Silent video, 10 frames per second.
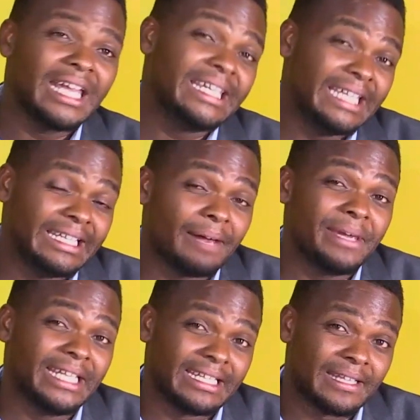in a
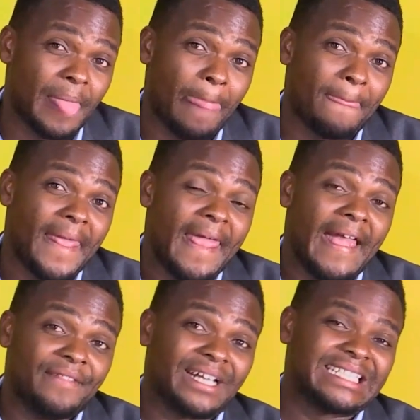minute.
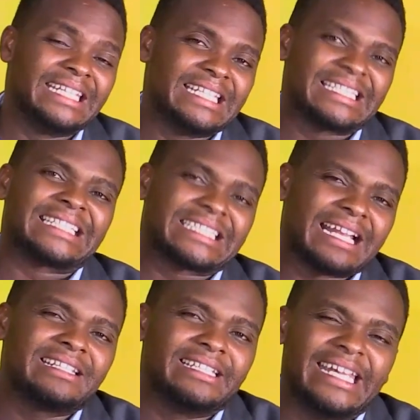That it is a
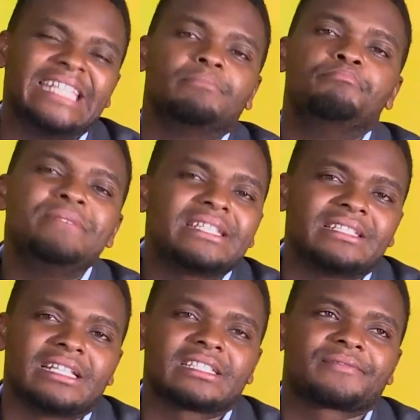tragedy in
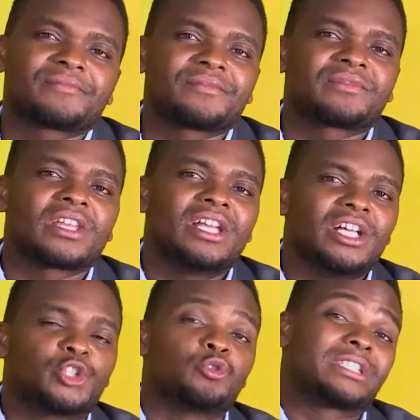business
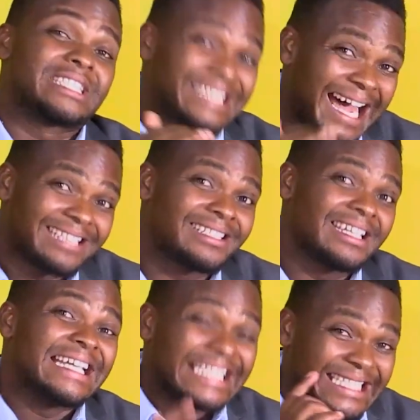to start
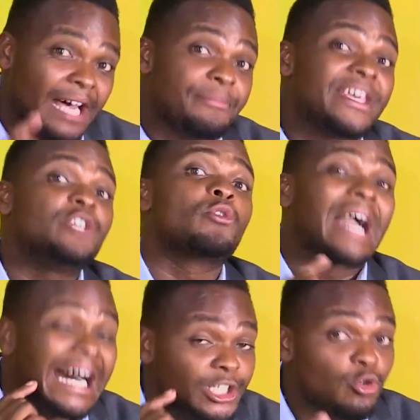something you
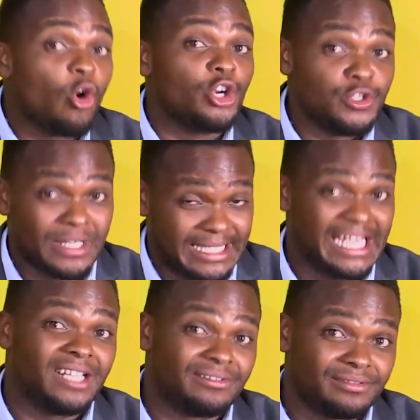can't do on
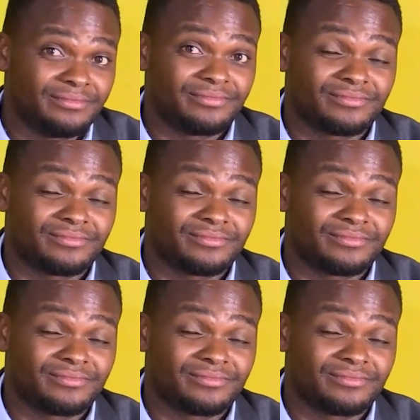yourself.